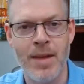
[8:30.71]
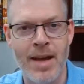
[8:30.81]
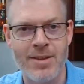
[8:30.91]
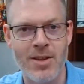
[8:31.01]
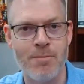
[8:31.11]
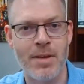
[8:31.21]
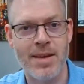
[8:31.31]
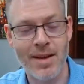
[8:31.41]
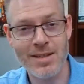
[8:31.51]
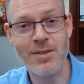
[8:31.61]
And so,
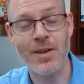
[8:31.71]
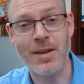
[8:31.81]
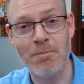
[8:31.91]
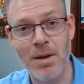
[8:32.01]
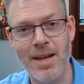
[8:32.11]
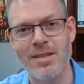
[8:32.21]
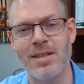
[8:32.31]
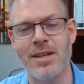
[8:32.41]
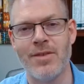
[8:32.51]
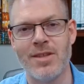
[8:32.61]
because of the
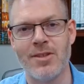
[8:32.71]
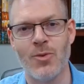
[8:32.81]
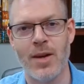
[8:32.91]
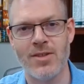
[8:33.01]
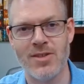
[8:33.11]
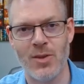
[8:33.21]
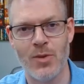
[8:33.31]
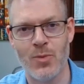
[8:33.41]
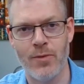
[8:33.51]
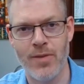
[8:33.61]
complexity of the situations in
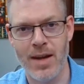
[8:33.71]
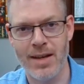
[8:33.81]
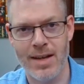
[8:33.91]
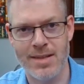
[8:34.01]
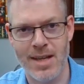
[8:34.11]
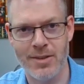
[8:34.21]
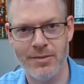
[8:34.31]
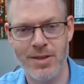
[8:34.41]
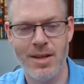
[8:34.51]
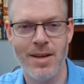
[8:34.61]
which we find
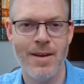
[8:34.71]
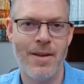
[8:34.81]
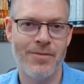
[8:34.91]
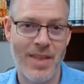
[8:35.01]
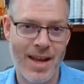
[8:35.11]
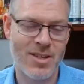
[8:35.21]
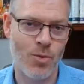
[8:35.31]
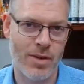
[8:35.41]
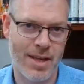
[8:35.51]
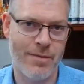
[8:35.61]
ourselves, that's
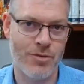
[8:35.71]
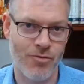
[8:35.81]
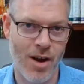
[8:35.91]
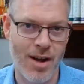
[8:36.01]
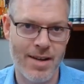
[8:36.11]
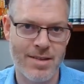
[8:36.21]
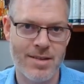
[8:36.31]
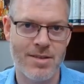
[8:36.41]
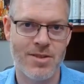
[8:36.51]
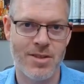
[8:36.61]
what gives
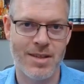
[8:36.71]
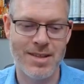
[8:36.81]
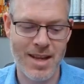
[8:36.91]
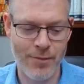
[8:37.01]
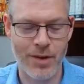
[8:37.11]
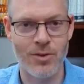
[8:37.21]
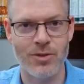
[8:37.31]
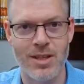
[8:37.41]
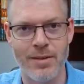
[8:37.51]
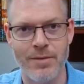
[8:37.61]
rise to the
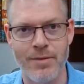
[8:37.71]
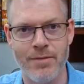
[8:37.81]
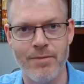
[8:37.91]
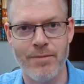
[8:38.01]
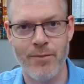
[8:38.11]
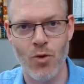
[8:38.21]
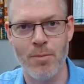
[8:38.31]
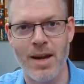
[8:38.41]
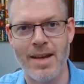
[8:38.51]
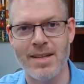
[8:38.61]
difficulty of
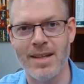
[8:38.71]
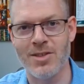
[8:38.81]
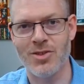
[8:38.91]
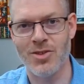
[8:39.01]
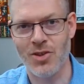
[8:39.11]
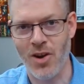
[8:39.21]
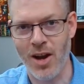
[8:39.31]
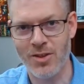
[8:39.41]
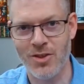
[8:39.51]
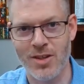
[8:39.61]
formulating
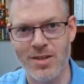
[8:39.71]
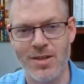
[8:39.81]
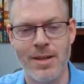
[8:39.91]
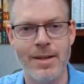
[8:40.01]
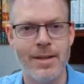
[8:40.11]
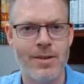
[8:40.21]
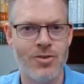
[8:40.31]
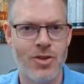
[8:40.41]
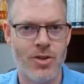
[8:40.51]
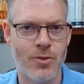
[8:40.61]
structures
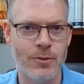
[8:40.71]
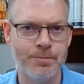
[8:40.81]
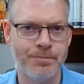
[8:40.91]
to